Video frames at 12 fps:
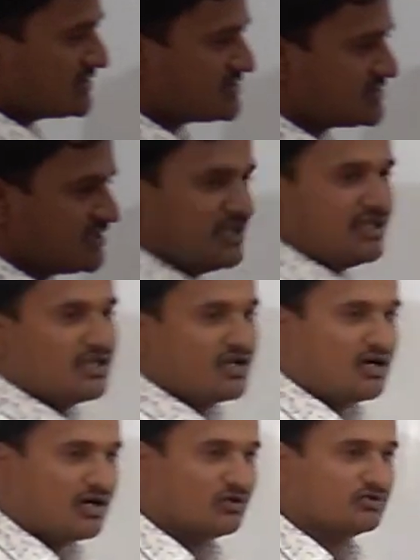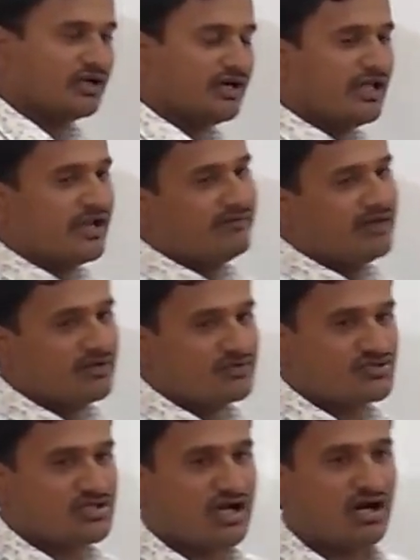see how the
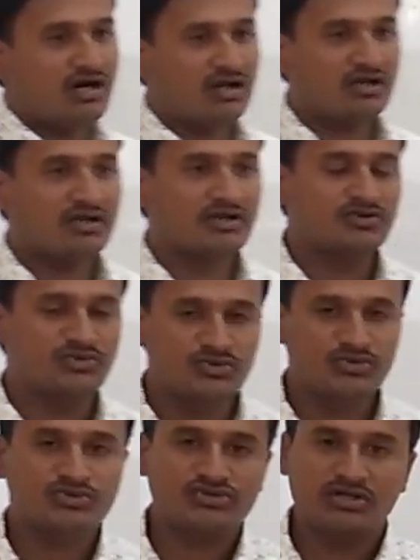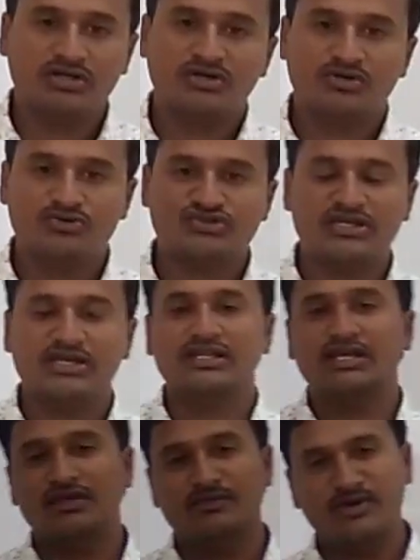derivatives are used to say
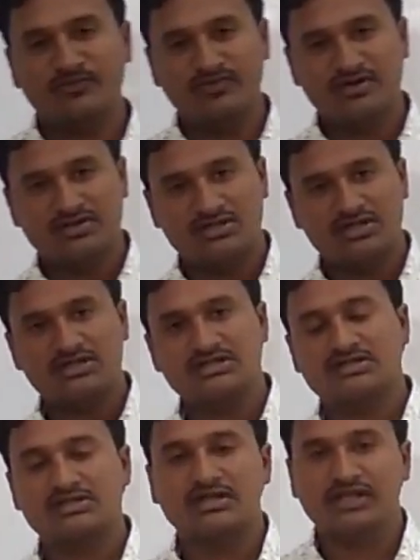the given function is